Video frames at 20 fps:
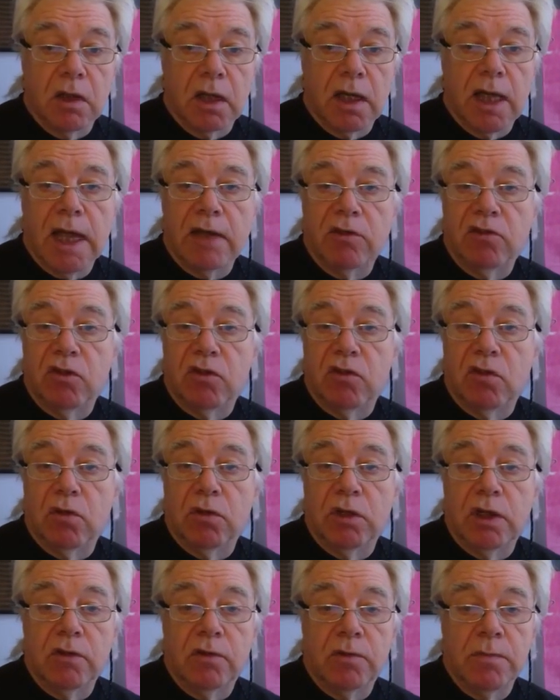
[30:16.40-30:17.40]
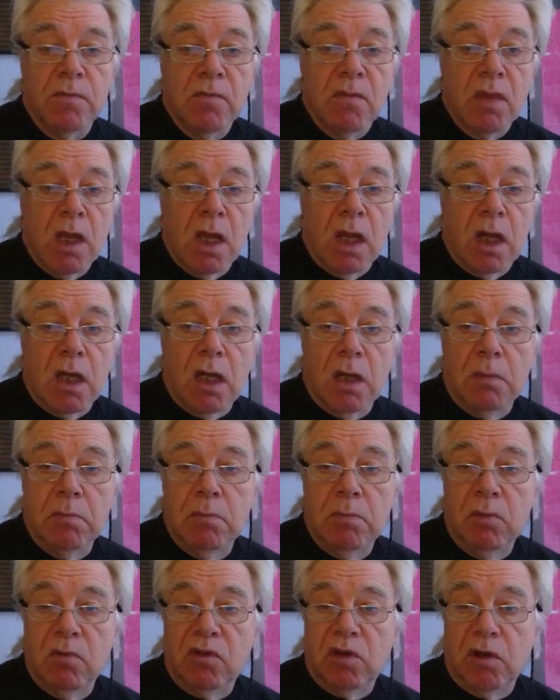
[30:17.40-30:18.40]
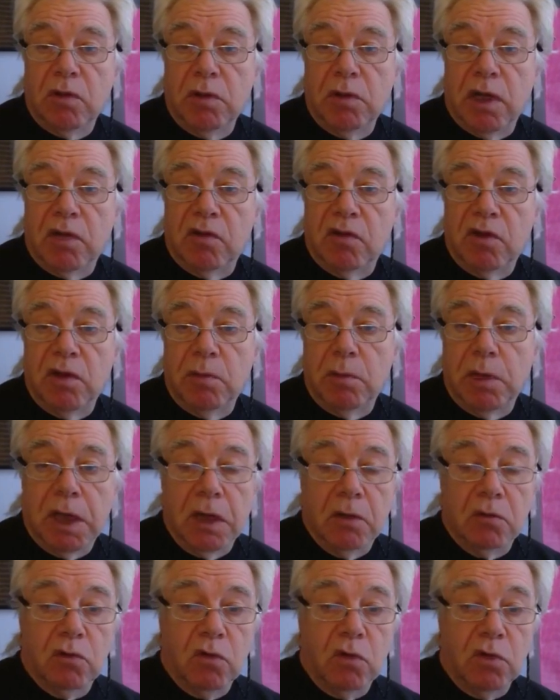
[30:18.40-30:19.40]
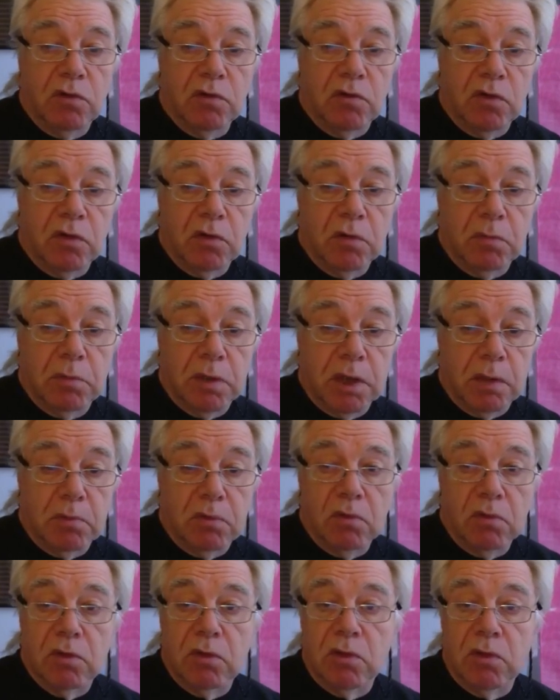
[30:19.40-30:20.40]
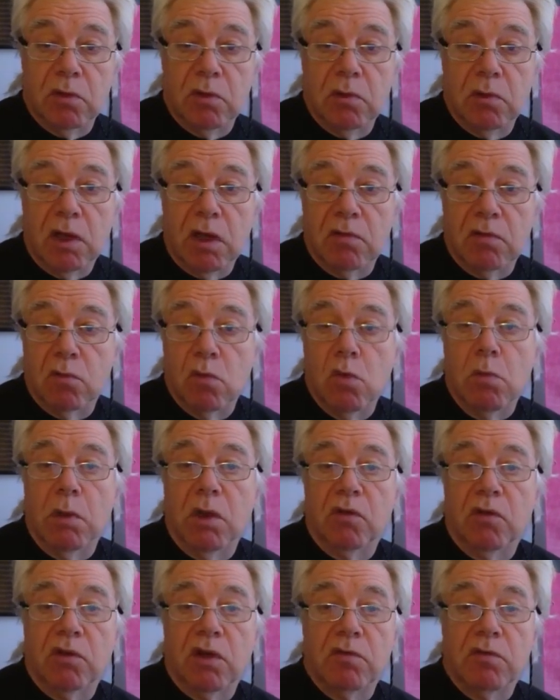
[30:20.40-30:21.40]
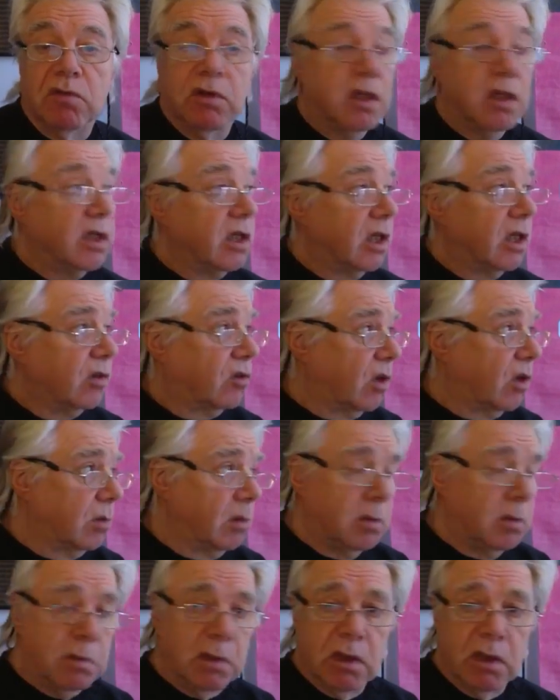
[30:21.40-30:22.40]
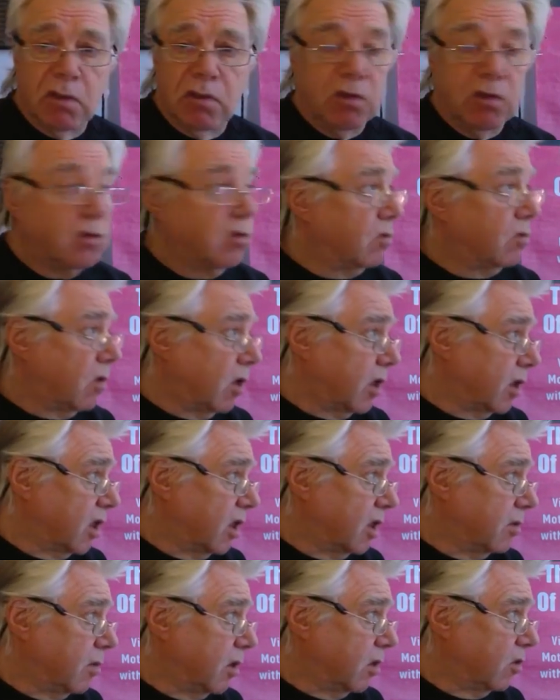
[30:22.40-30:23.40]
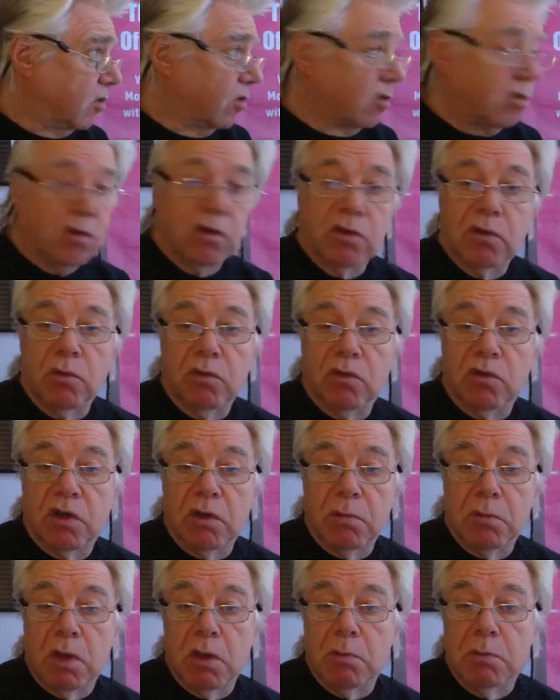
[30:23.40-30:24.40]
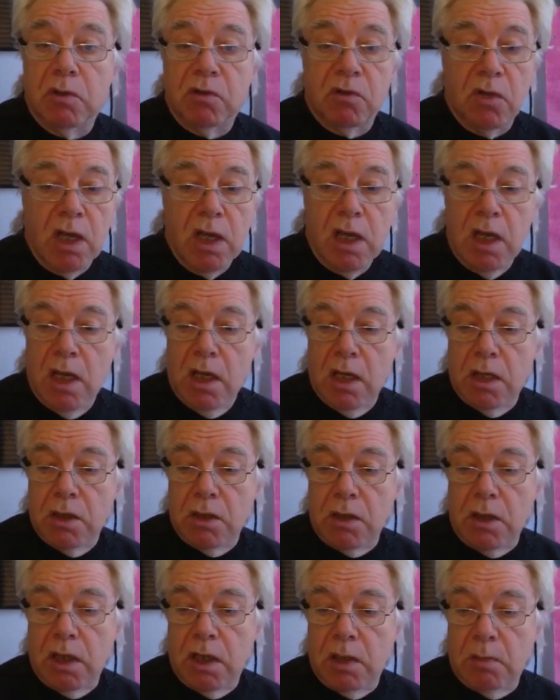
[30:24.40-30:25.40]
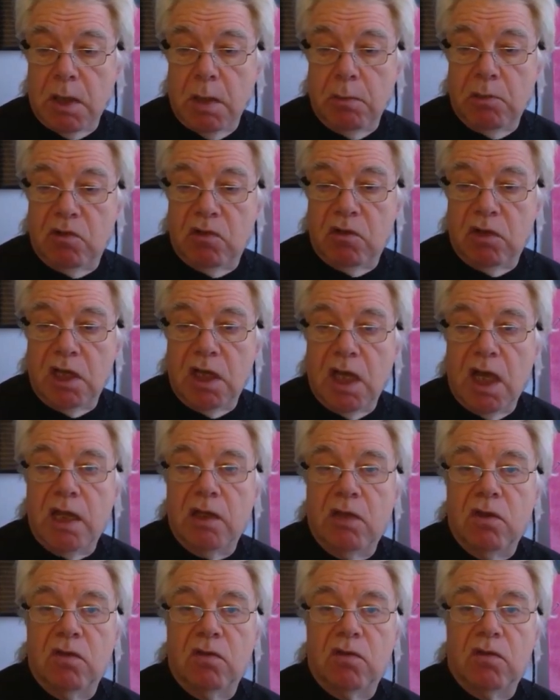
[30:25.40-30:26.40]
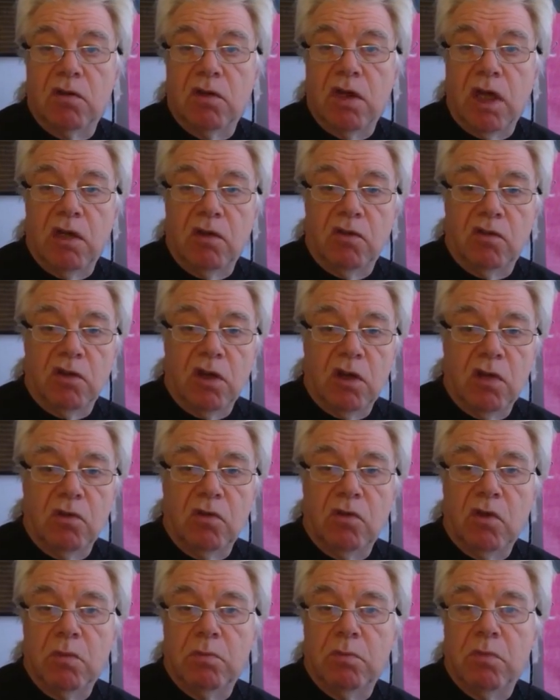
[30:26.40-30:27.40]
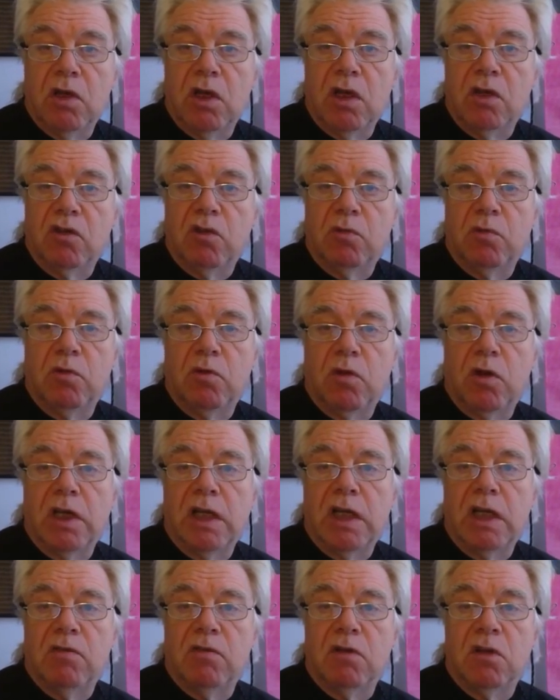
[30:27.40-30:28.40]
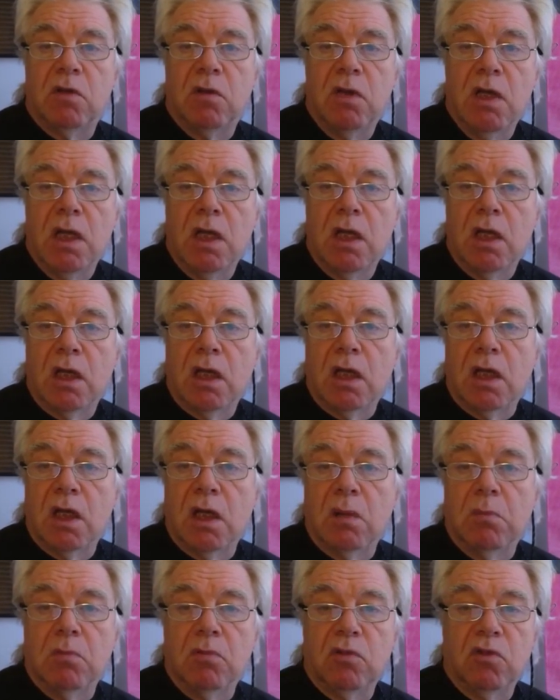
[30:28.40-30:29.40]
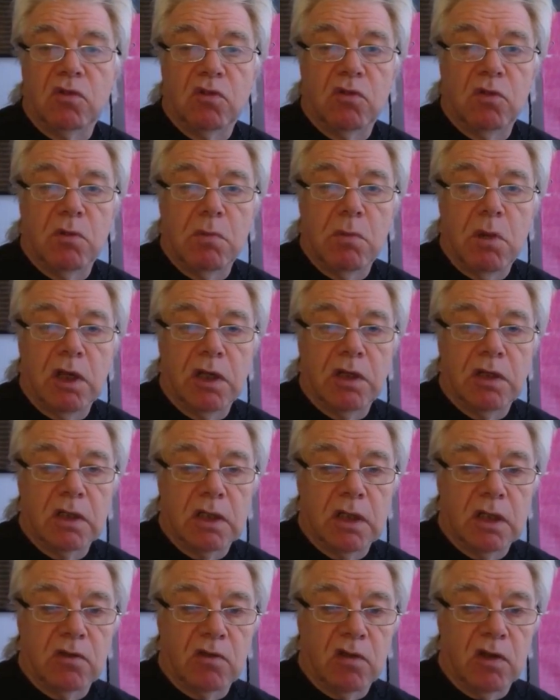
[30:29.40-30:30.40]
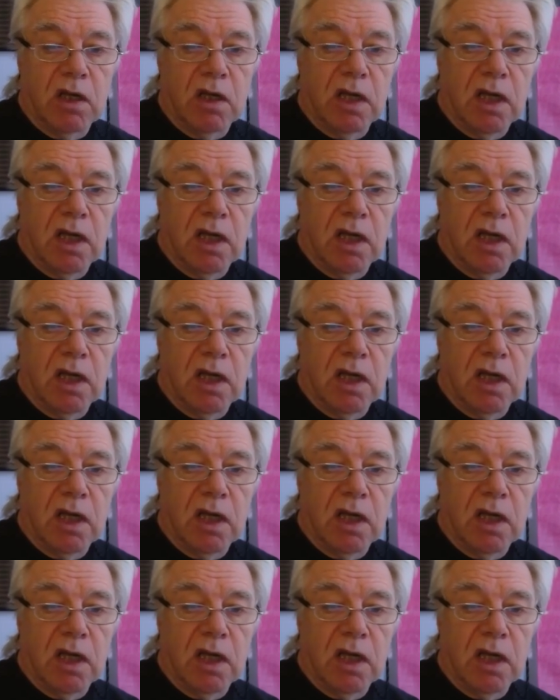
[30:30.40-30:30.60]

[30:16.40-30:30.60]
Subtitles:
gadget on it. So yes, there we go. Toy for people who have almost everything except the ability to ride their motorcycles at the moment. All right, I'm coming to the end of today's show. So just before I leave you, just a reminder that I